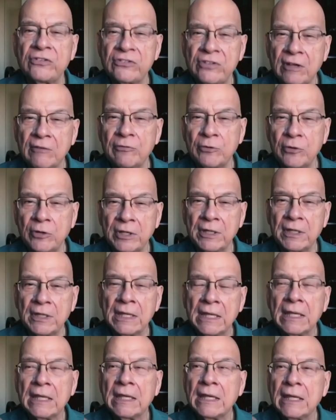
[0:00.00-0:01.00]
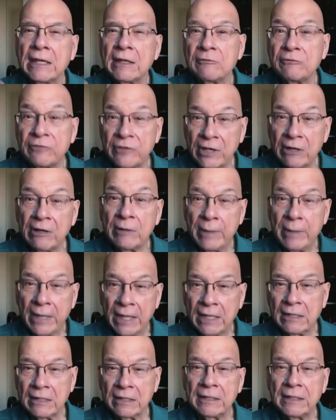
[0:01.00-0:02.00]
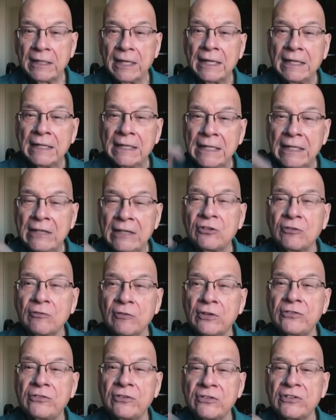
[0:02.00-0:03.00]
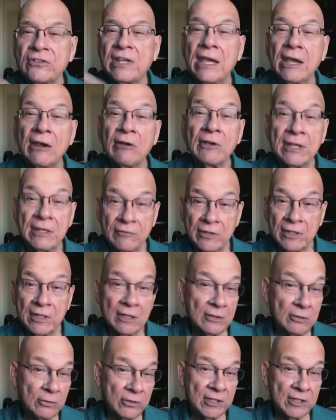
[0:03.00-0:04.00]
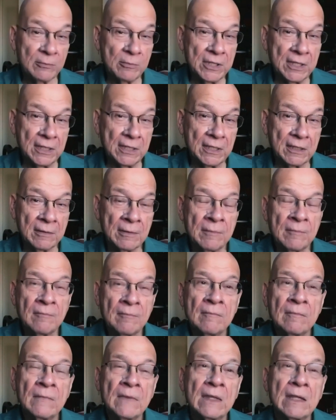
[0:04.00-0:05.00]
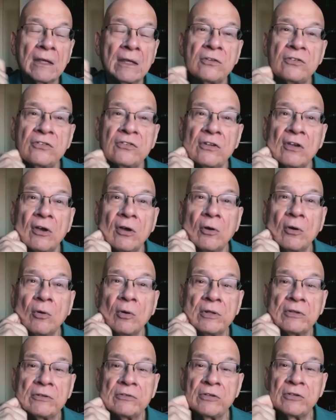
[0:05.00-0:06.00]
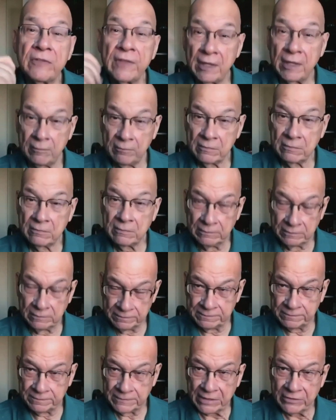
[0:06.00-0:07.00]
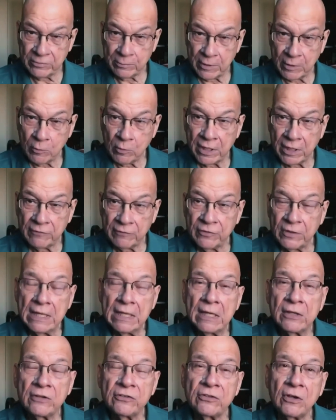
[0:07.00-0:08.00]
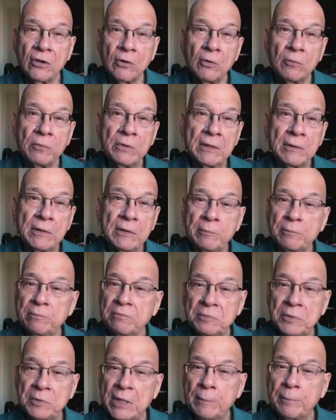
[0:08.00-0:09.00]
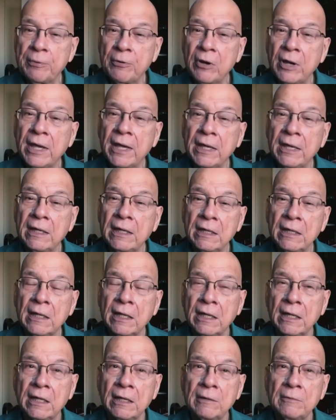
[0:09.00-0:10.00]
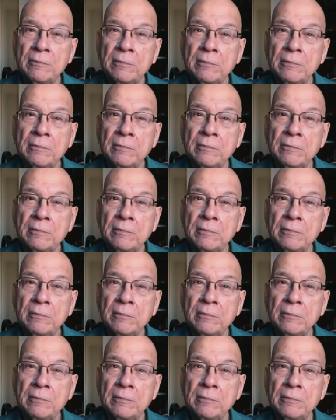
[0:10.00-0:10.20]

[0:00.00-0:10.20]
of us is suffering very badly, and each of us is caregiving, including me. So to them and to my wife. So you pray.